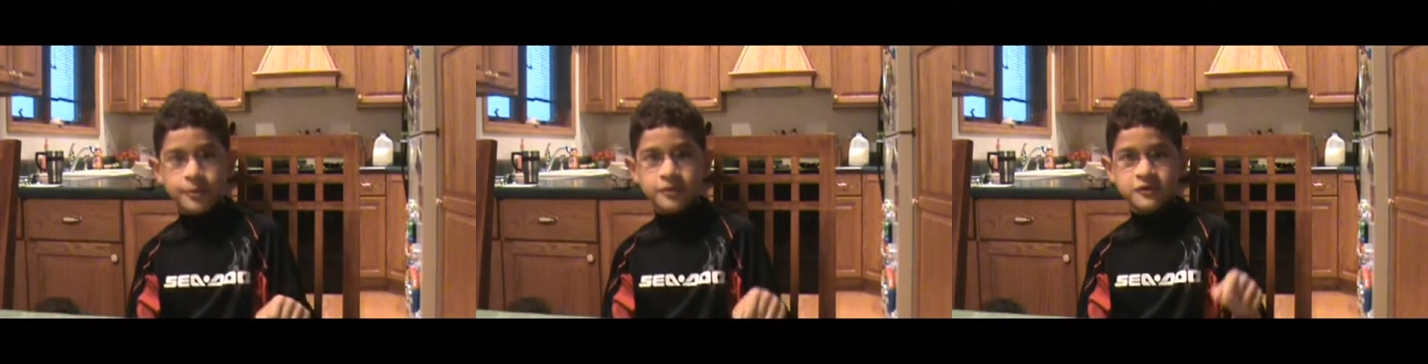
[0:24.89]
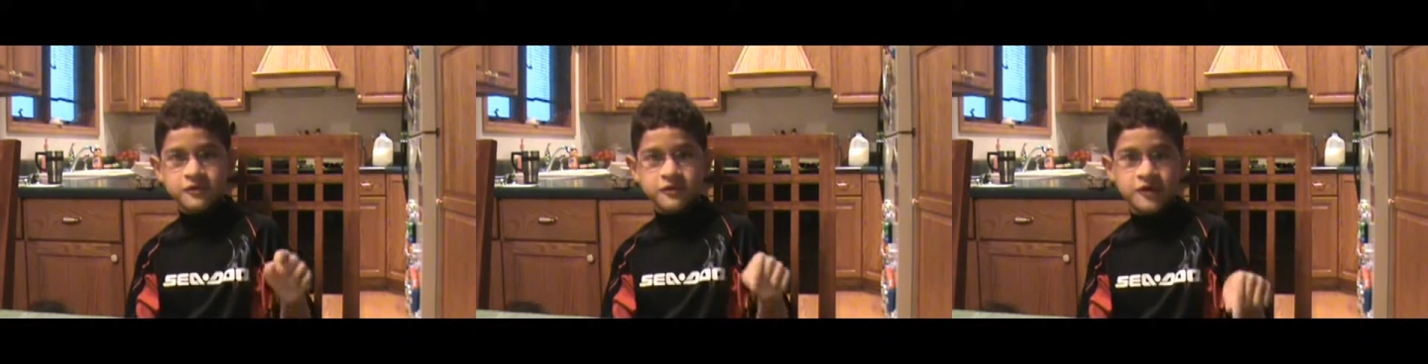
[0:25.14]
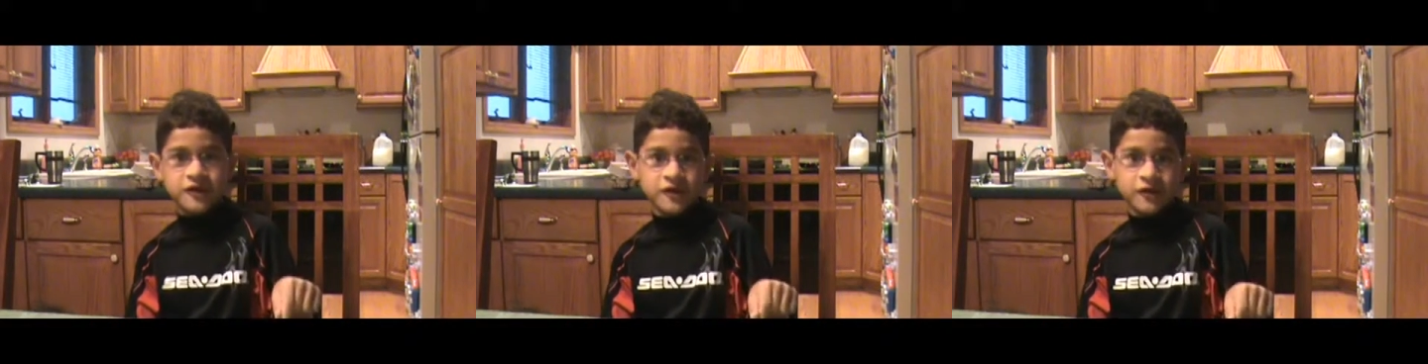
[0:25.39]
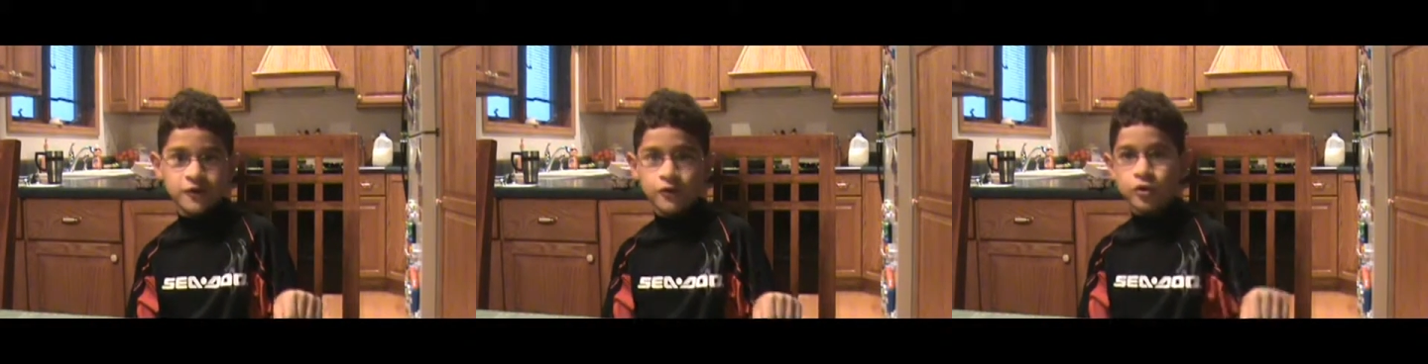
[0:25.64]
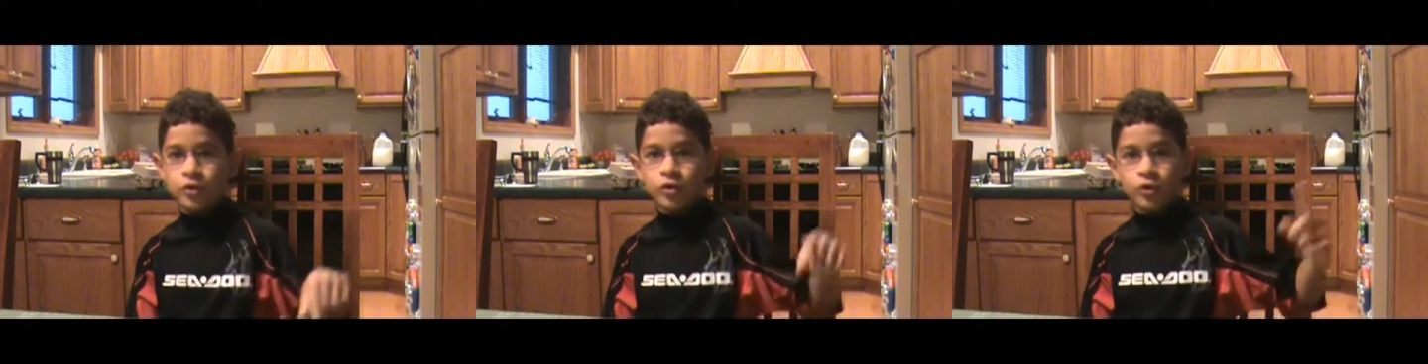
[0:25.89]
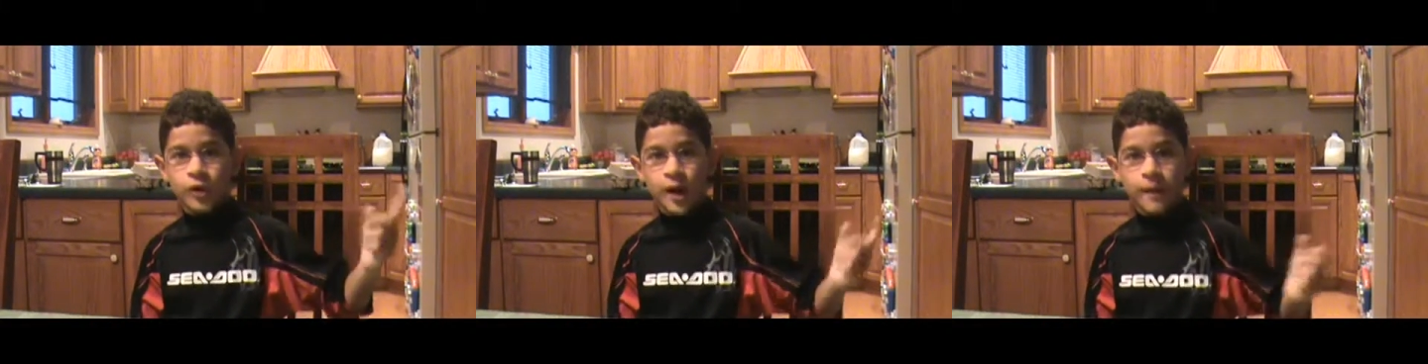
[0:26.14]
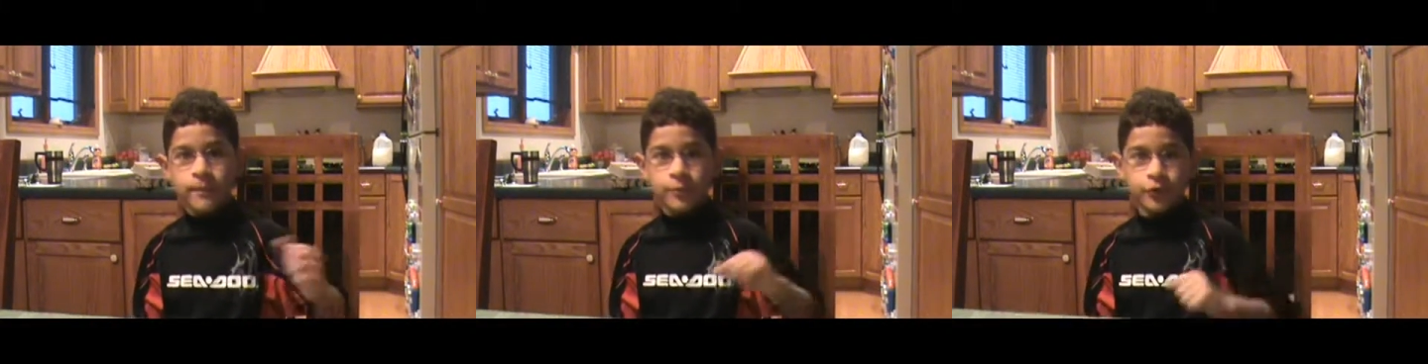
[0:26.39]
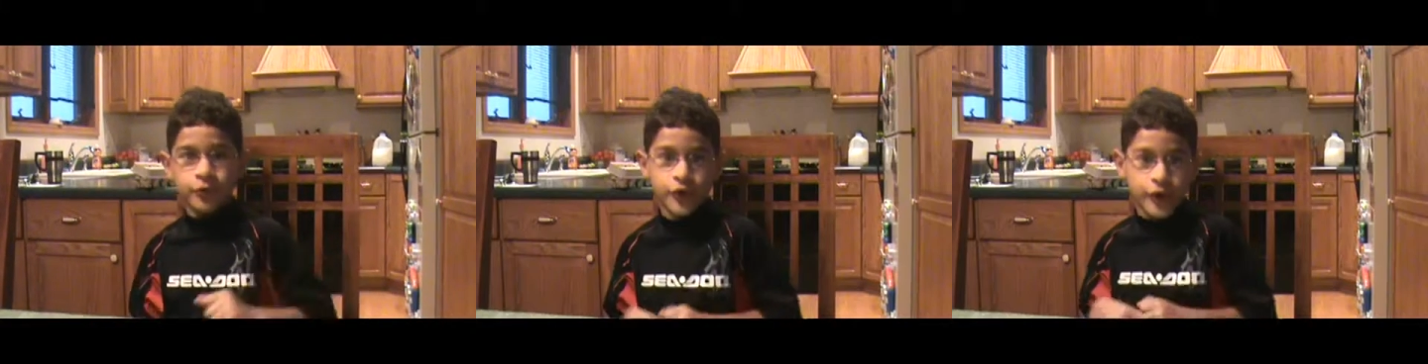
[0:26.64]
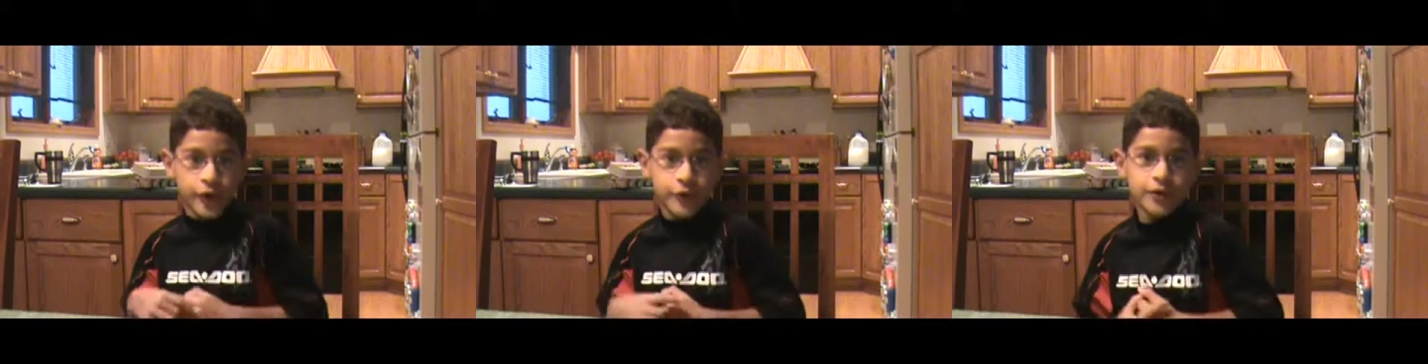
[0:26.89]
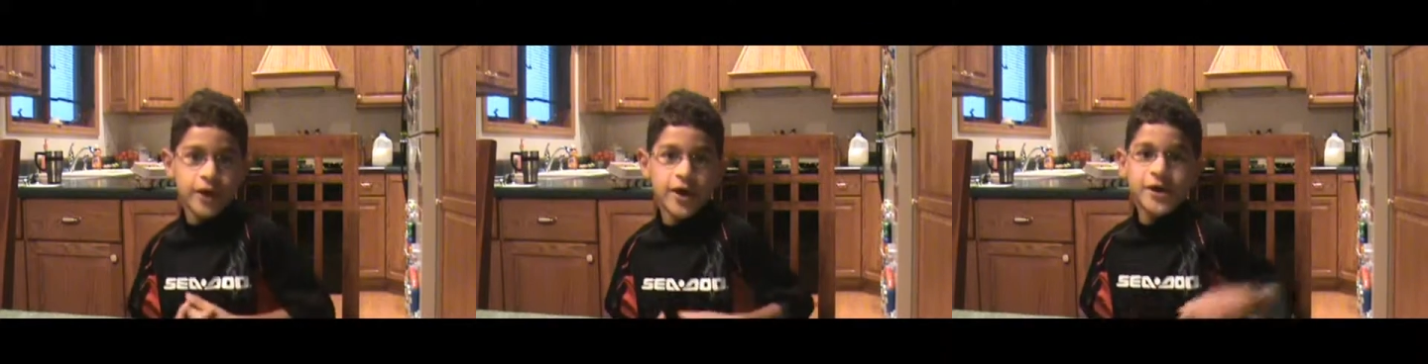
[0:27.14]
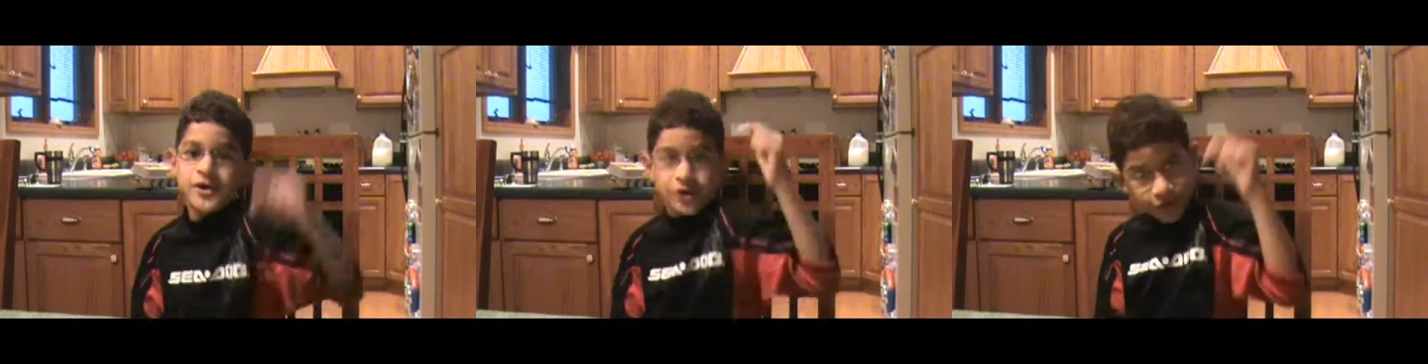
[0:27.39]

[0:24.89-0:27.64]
books here or at Bulgaria